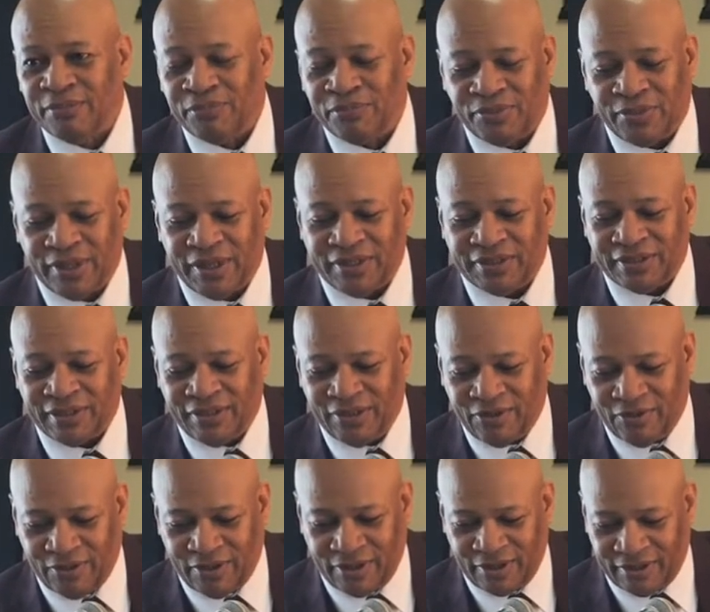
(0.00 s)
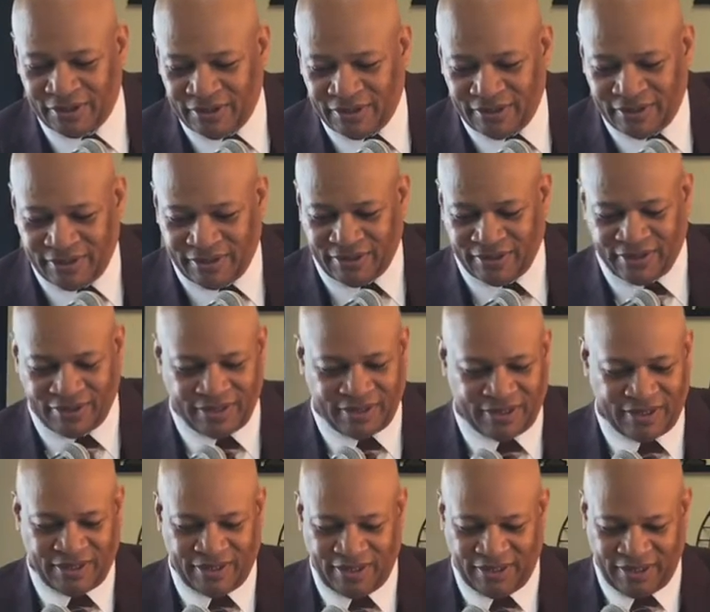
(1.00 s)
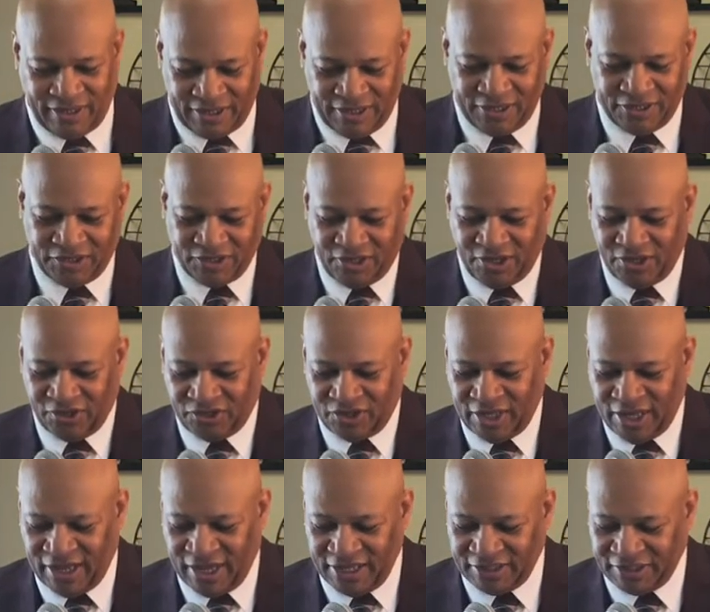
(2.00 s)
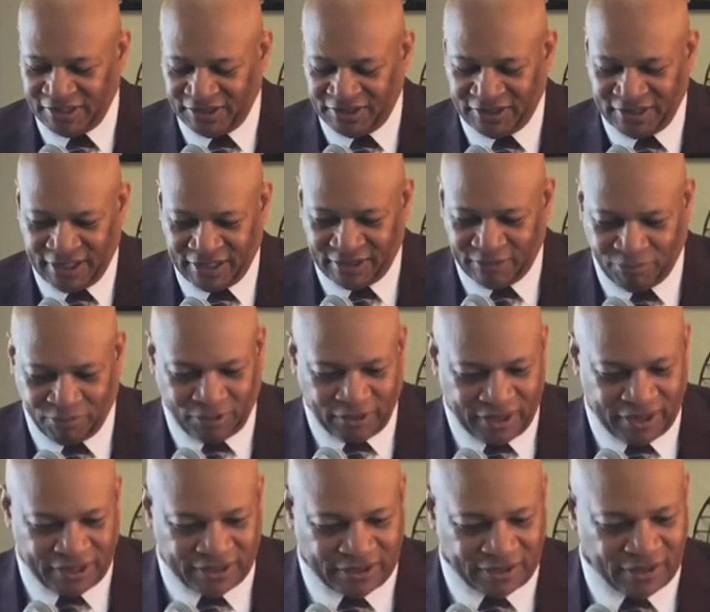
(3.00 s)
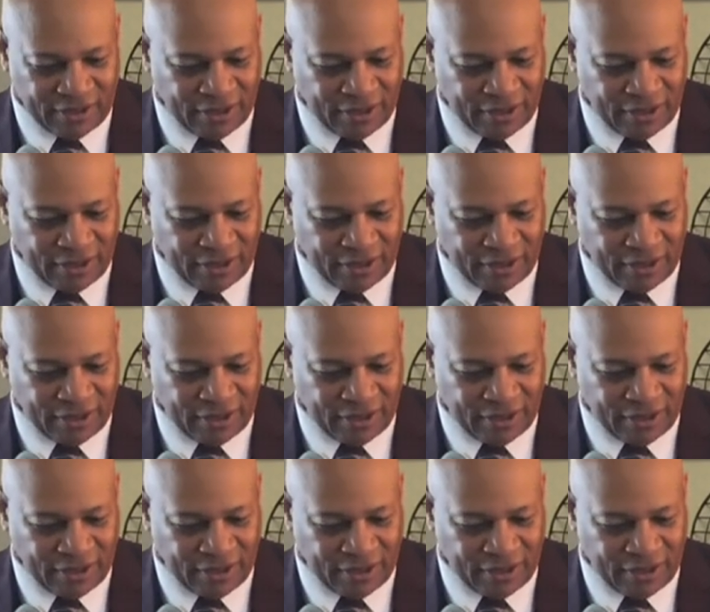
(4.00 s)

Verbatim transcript: Praise the Lord. It is a good thing, as I said, to praise the